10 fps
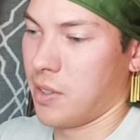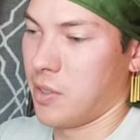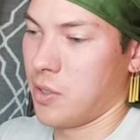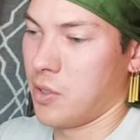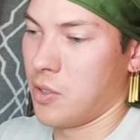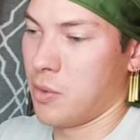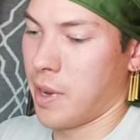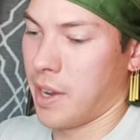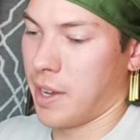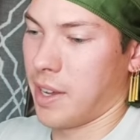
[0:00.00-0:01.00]
Oh
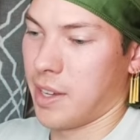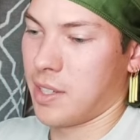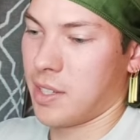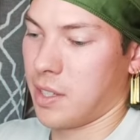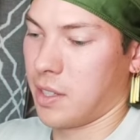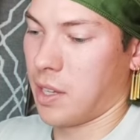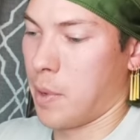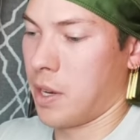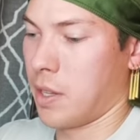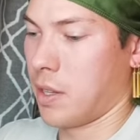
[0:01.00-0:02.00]
my gosh.
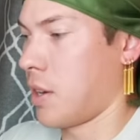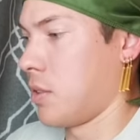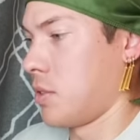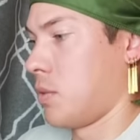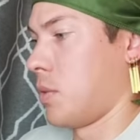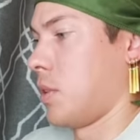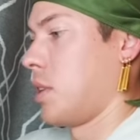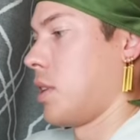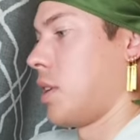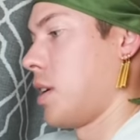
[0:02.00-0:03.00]
I mean, the Gecko's a
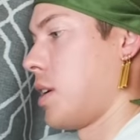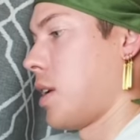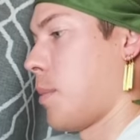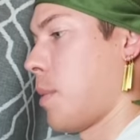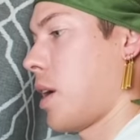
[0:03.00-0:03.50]
really good hit.